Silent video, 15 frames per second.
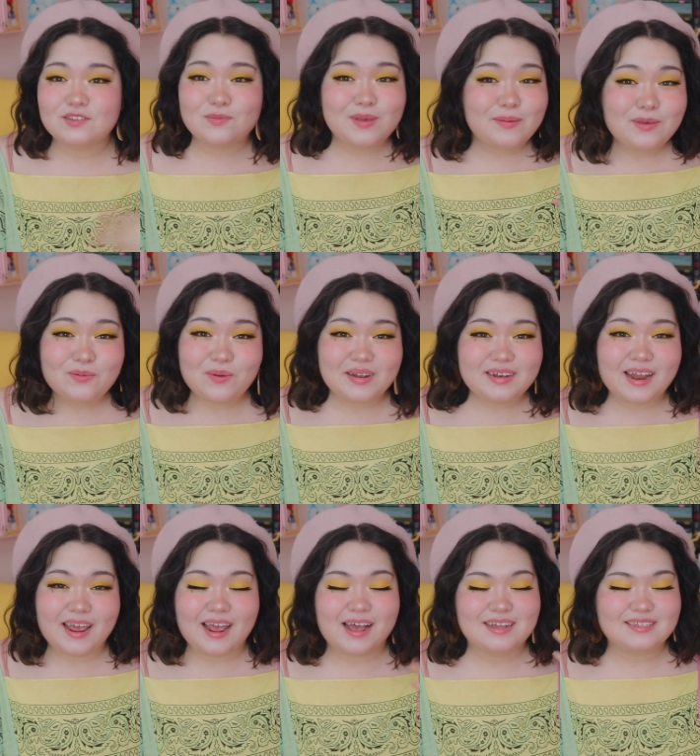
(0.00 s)
so maybe one
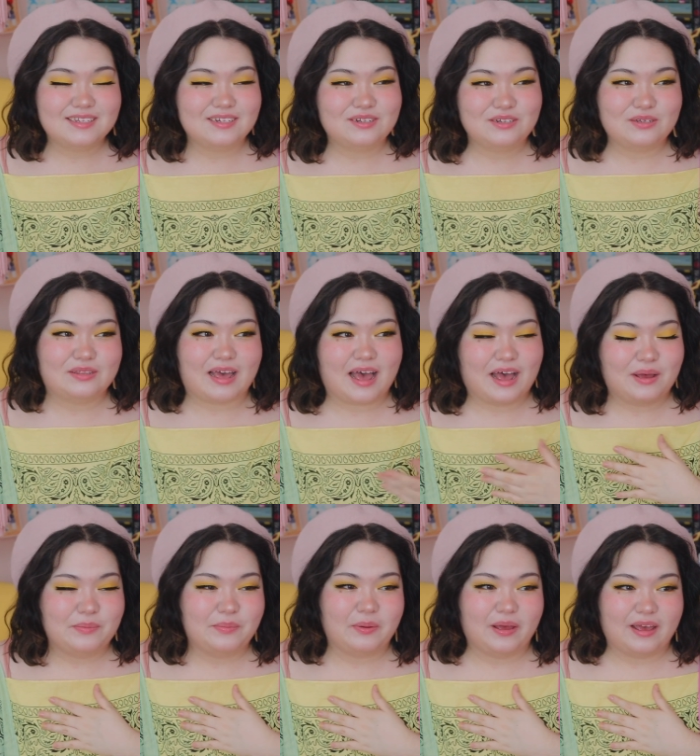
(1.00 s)
day I'll still do
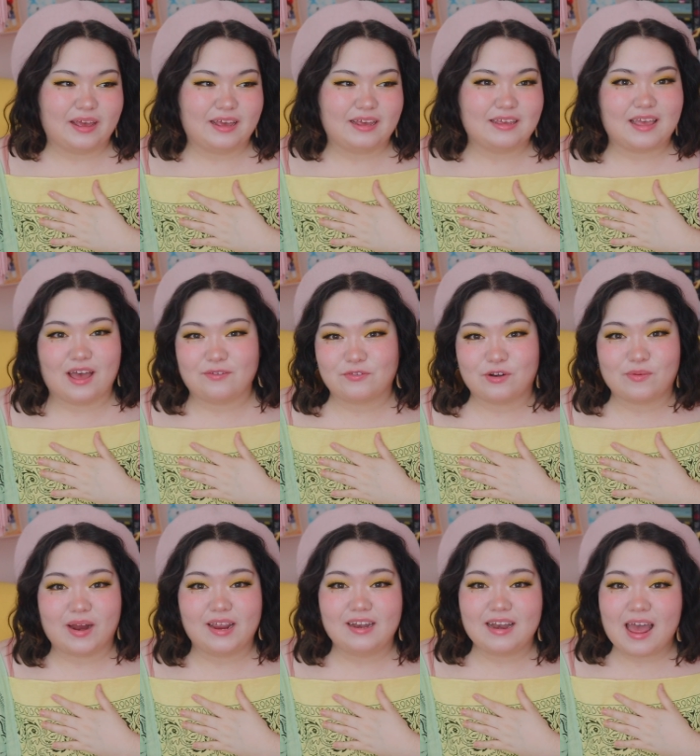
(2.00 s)
that, but yeah, for
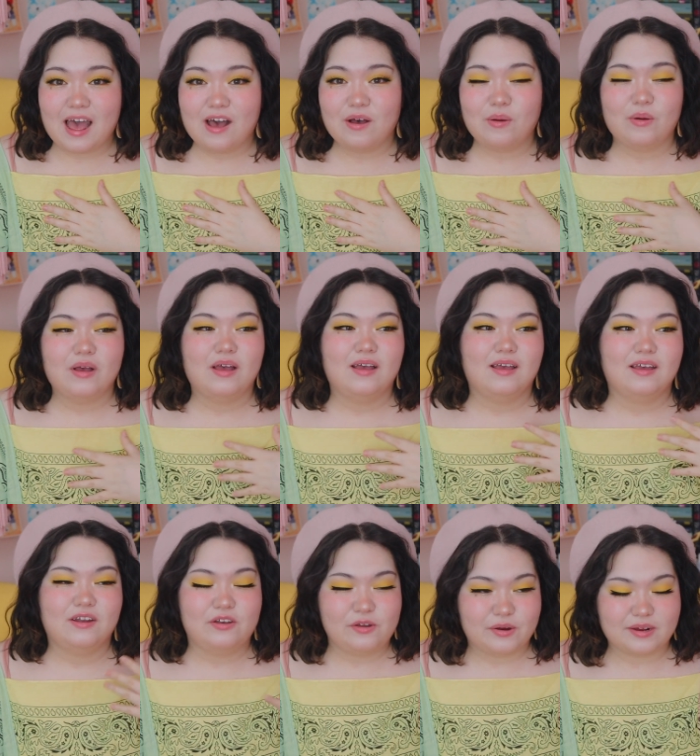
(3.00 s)
right now,
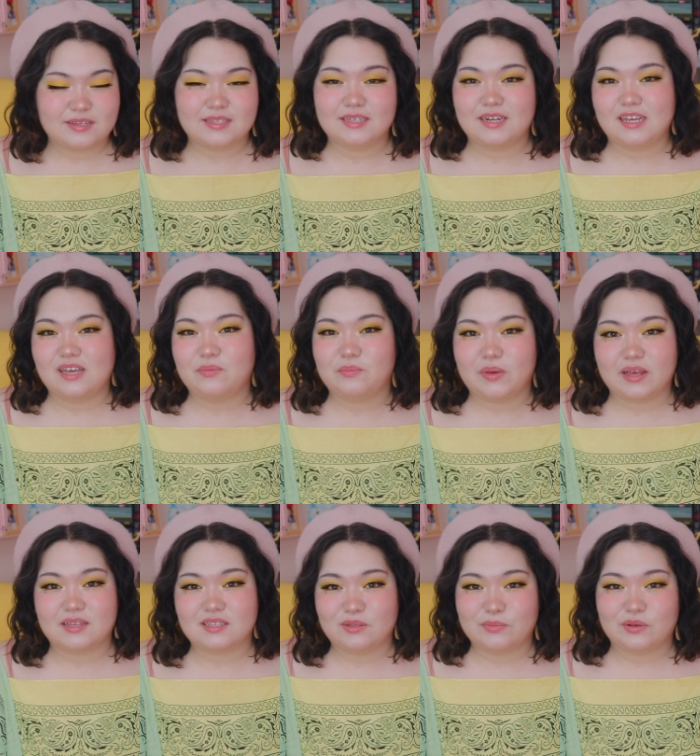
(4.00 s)
New York City
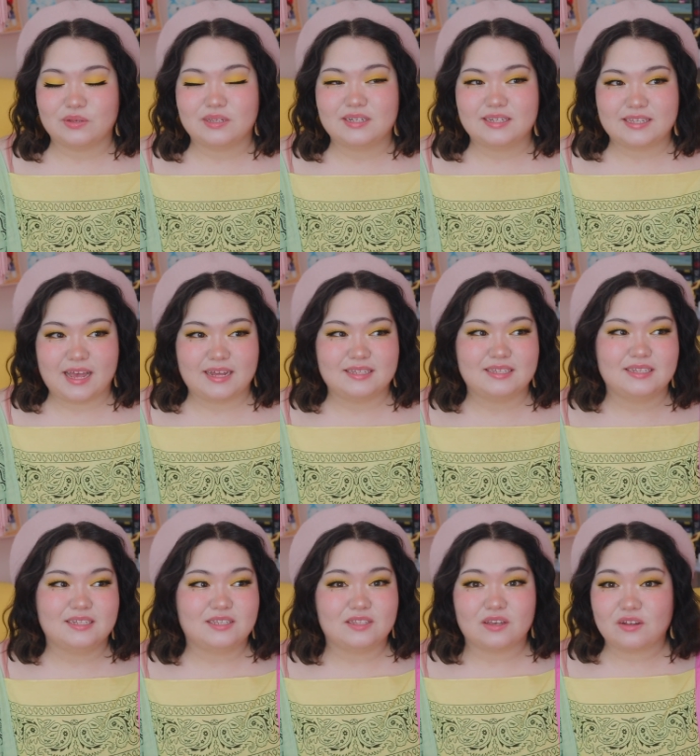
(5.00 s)
makes the most sense.
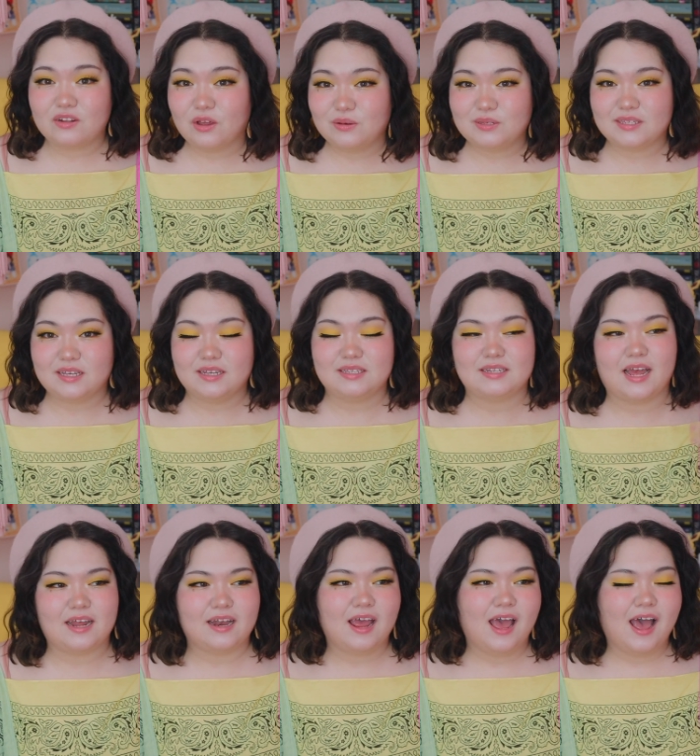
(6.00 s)
It's the closest.
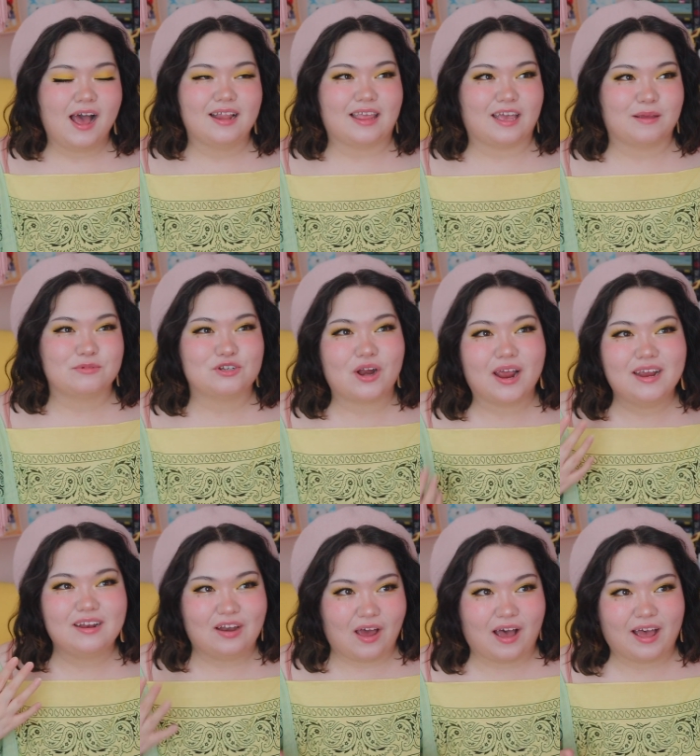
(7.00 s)
And like, I'm
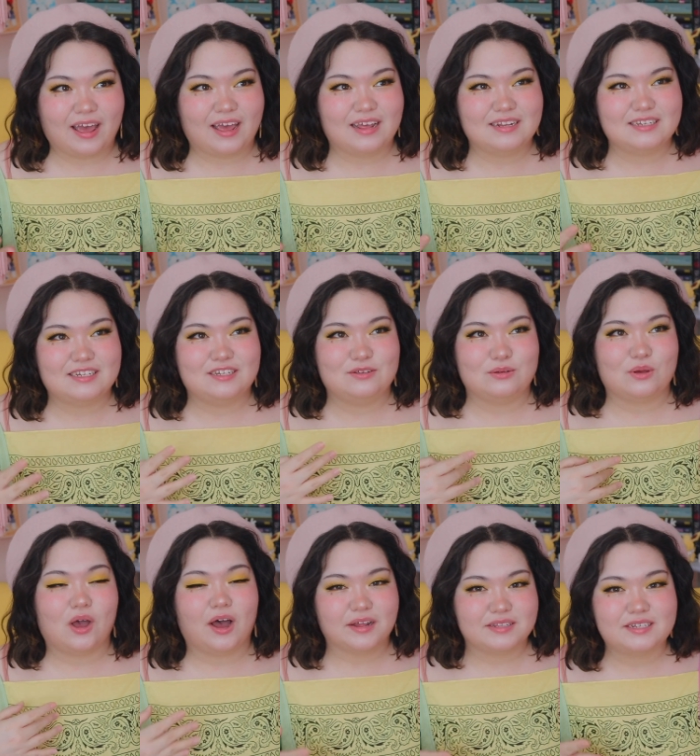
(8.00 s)
trying not to
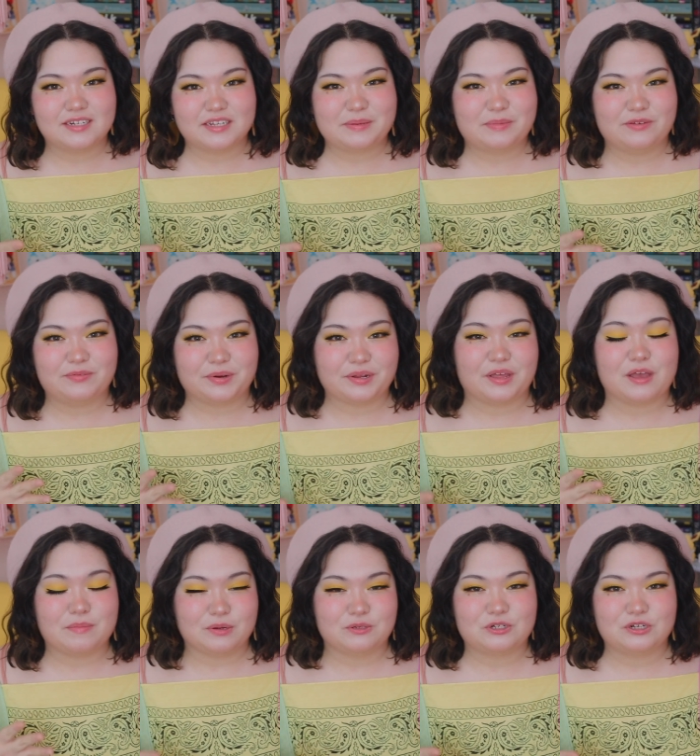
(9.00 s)
constantly be really
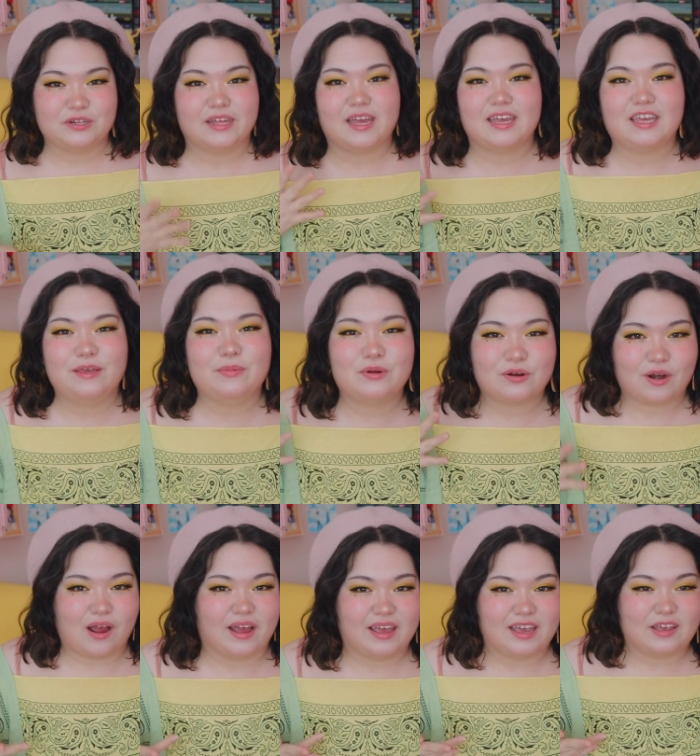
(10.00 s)
emotional. Like, I keep
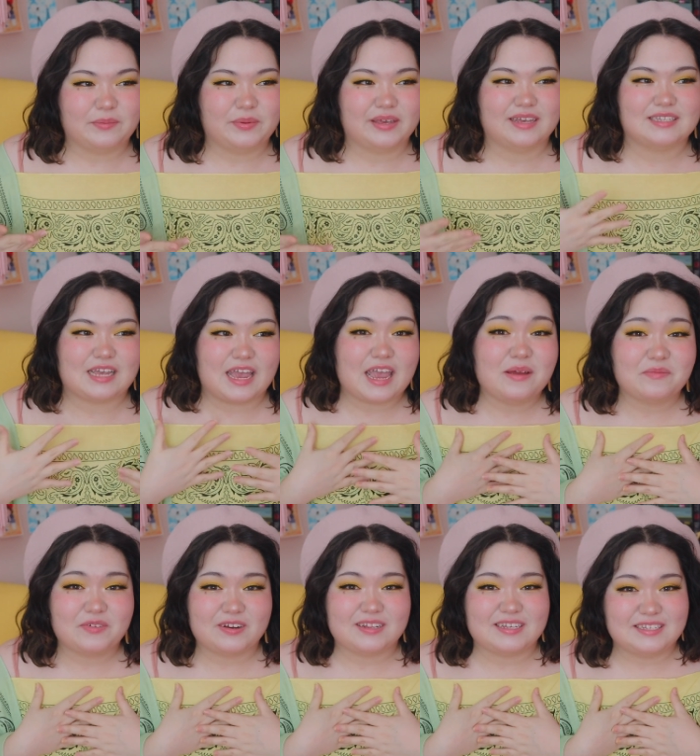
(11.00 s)
crying because I am
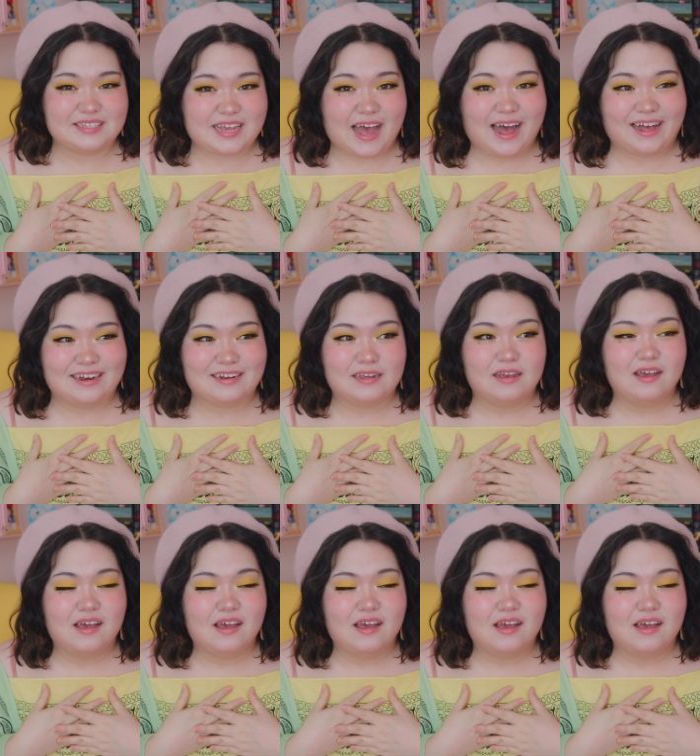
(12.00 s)
really sad